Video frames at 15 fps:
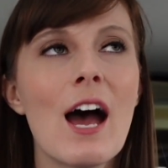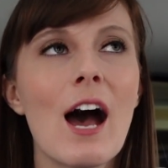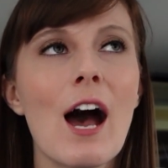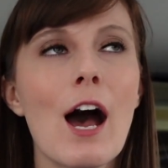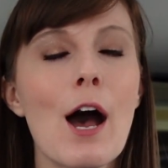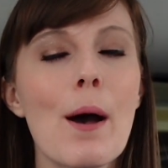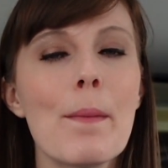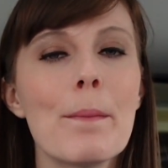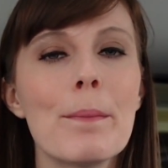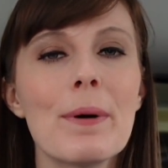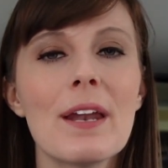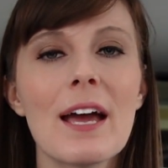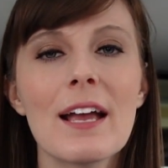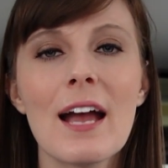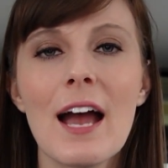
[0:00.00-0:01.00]

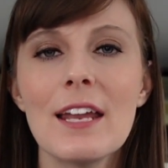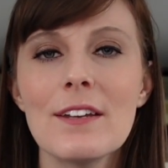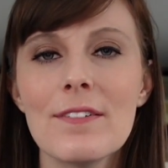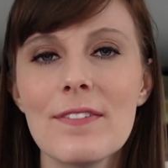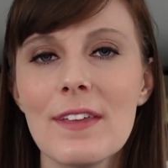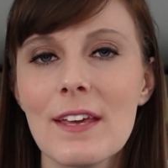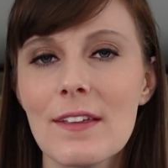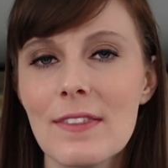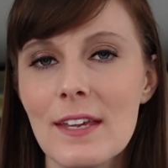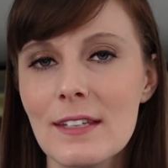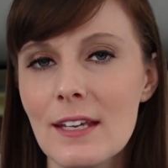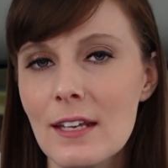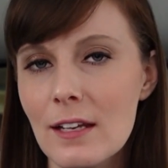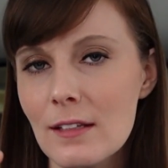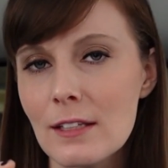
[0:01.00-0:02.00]
But I kind of think they
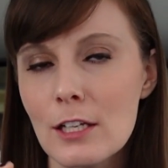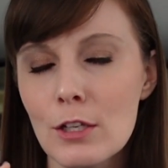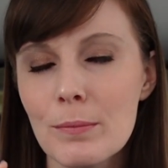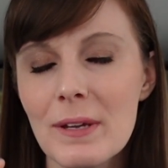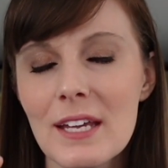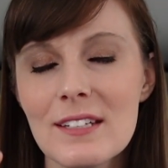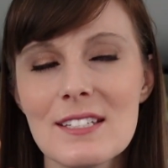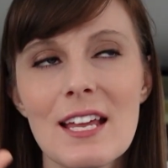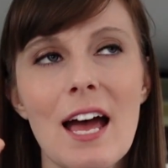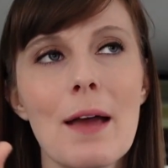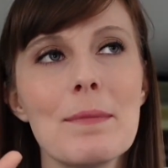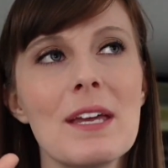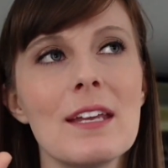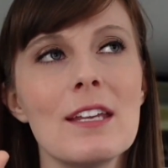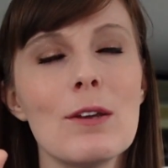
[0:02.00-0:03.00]
did a little bit. I
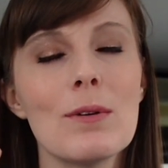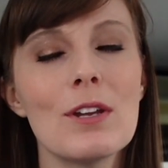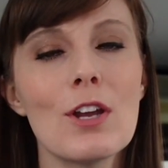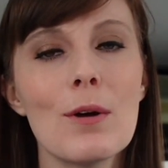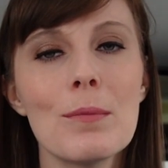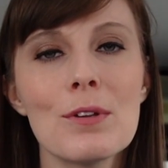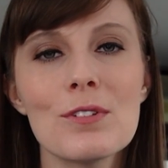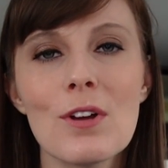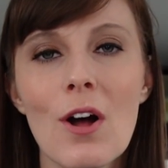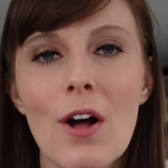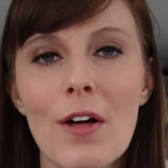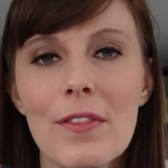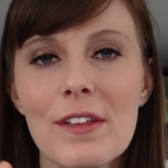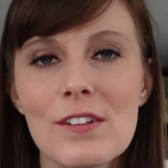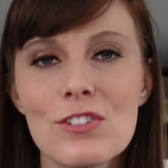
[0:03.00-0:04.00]
mean, you could almost
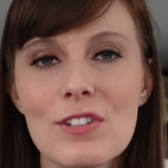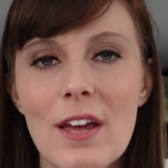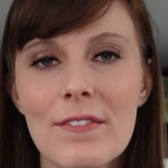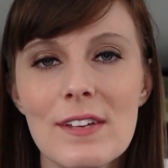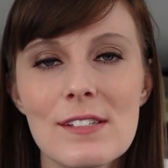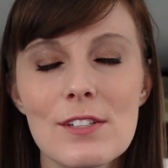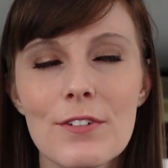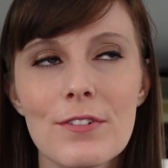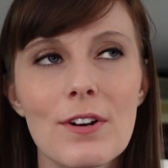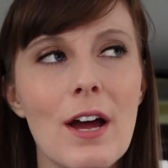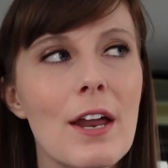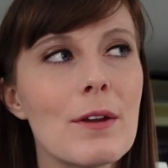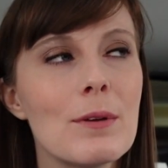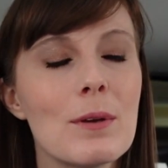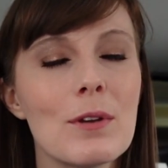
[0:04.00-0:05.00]
call this Chevy
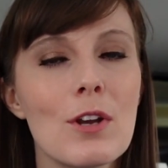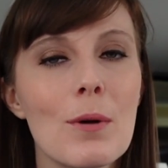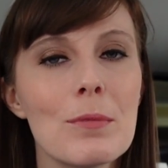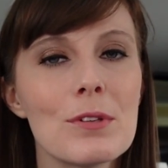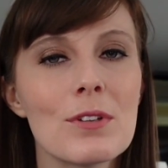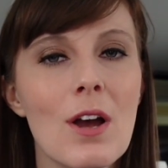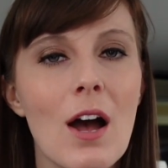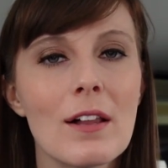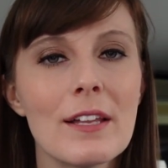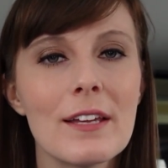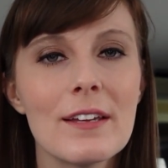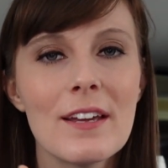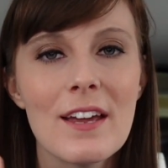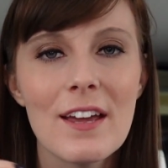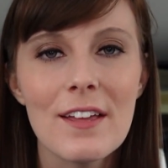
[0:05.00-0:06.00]
Silverado, you could almost call
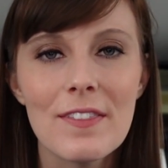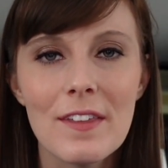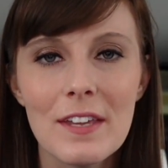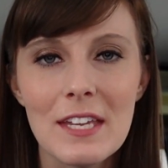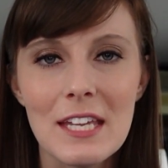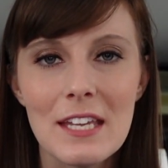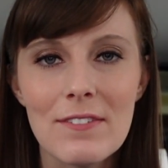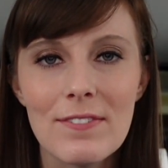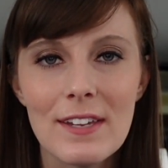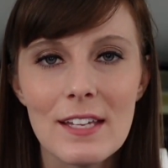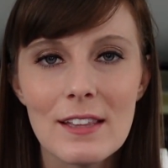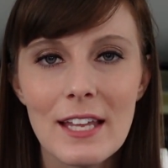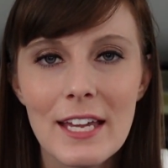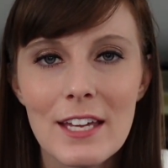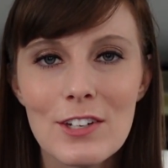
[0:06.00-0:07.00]
it the
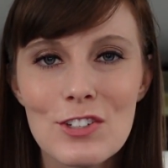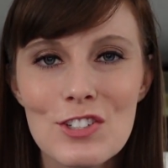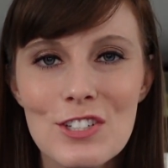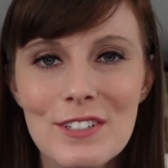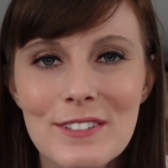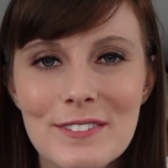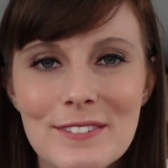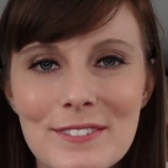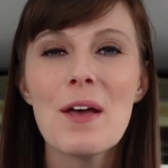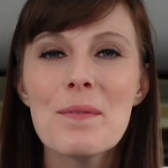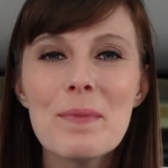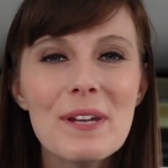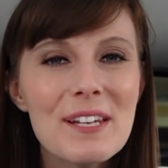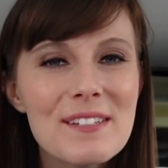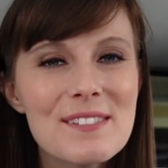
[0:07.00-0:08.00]
EV Lanche.
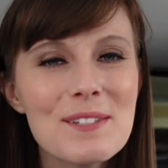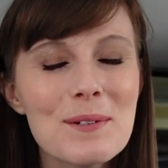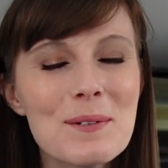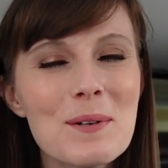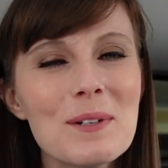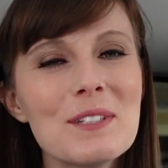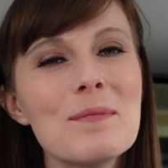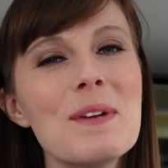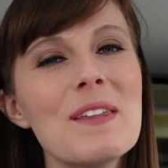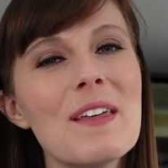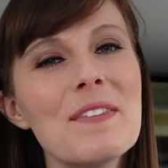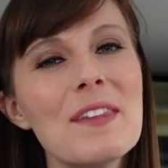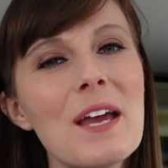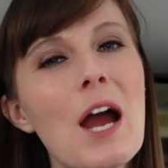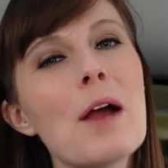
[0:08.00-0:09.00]
But it's still cool to me
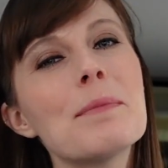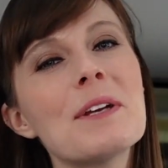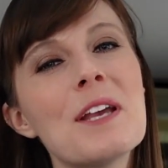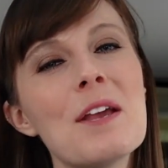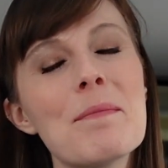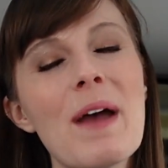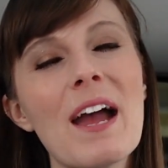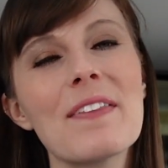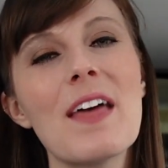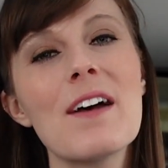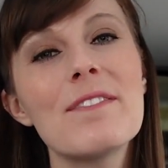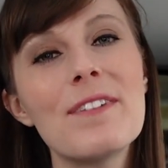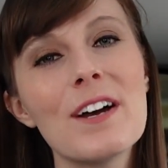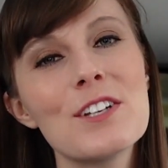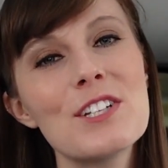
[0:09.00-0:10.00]
that they are bringing back
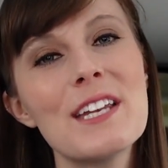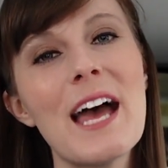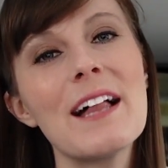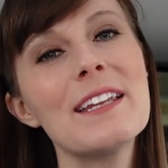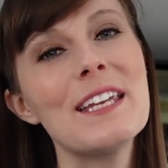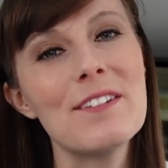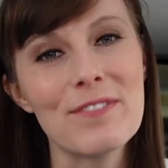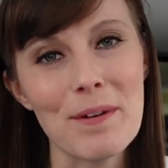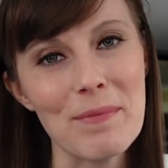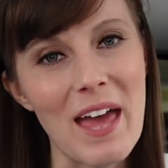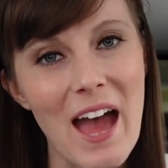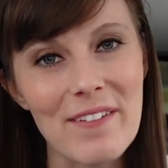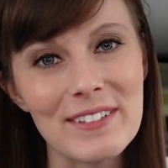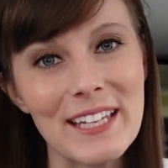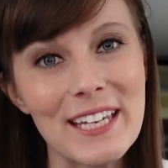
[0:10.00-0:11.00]
that functionality from the
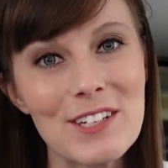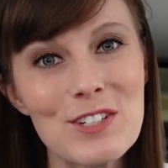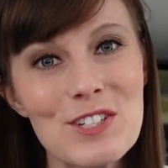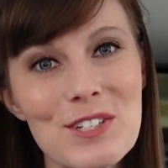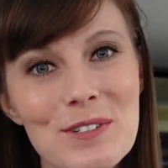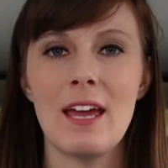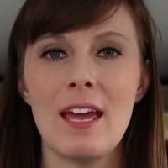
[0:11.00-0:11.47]
Avalanche.